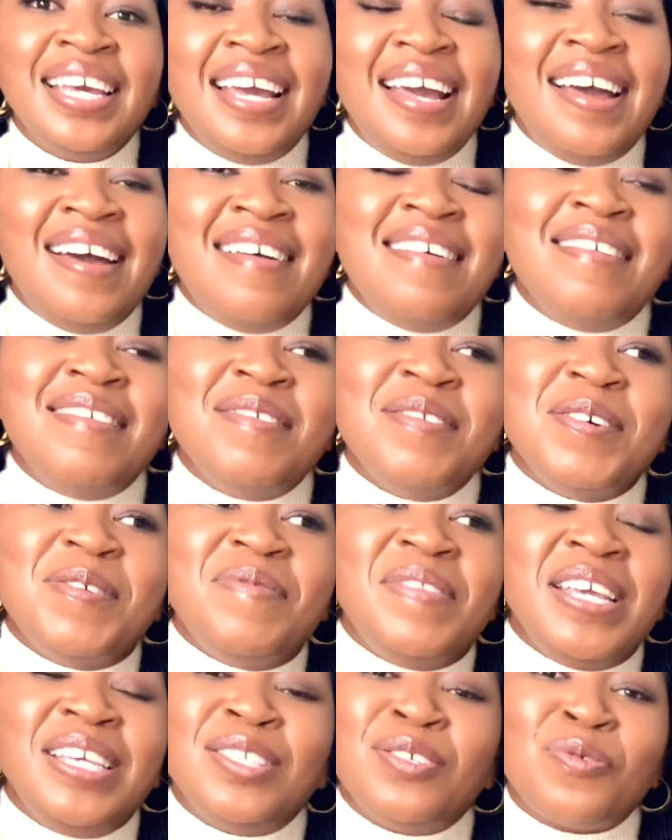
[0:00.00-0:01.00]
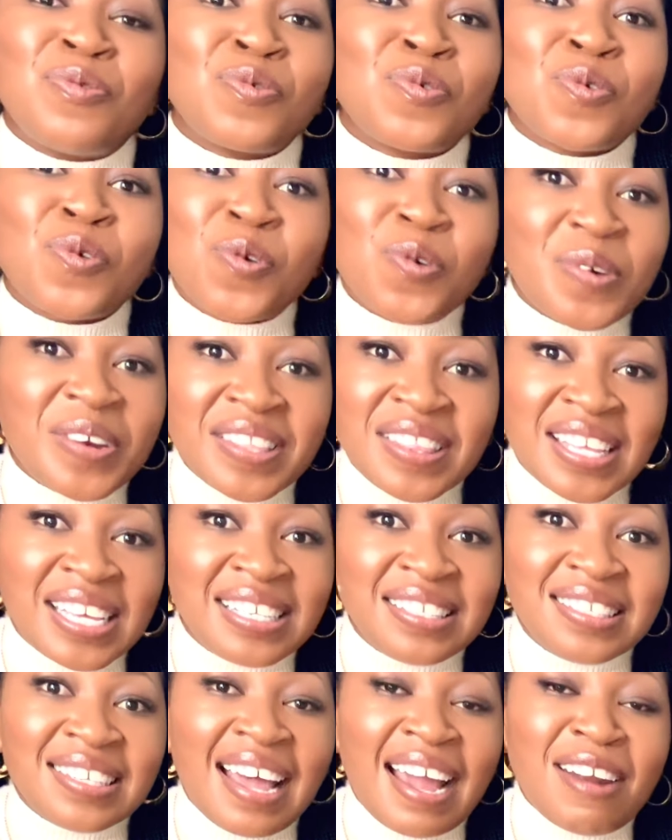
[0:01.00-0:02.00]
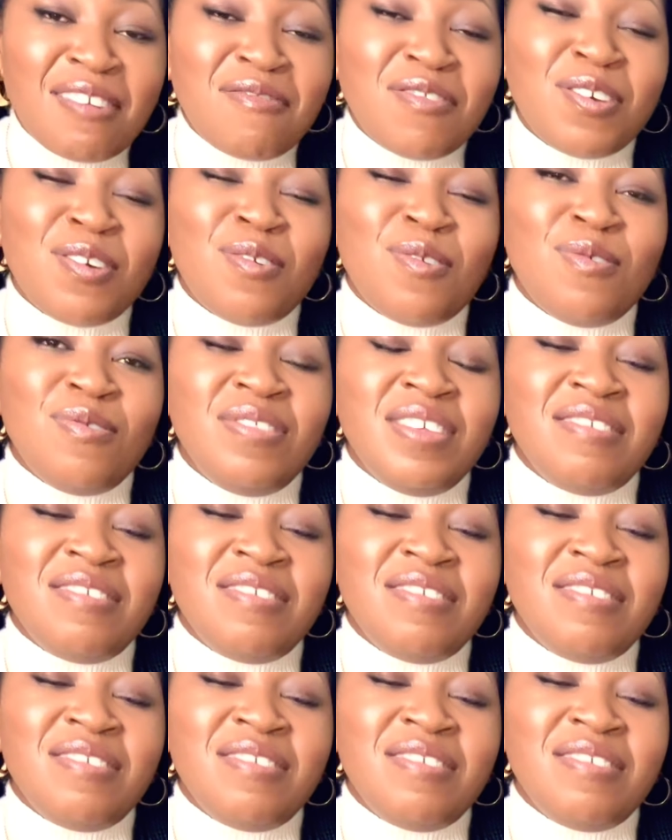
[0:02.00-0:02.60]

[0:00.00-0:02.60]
Uh, there's a roar in the inside of you.